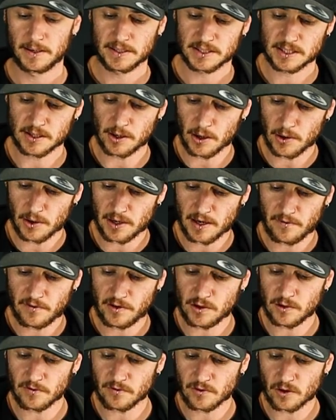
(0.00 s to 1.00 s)
So
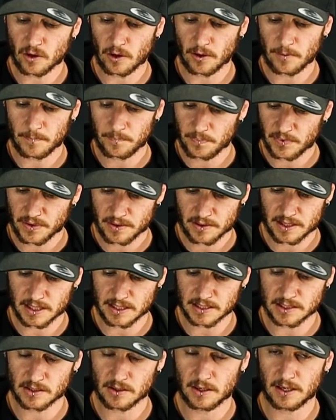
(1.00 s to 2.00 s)
if you've got
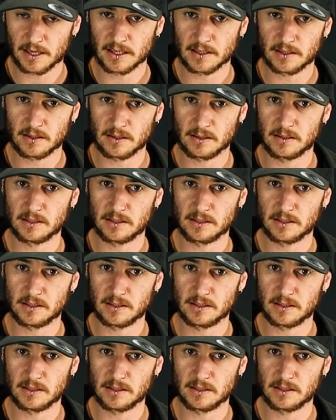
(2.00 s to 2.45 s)
things like,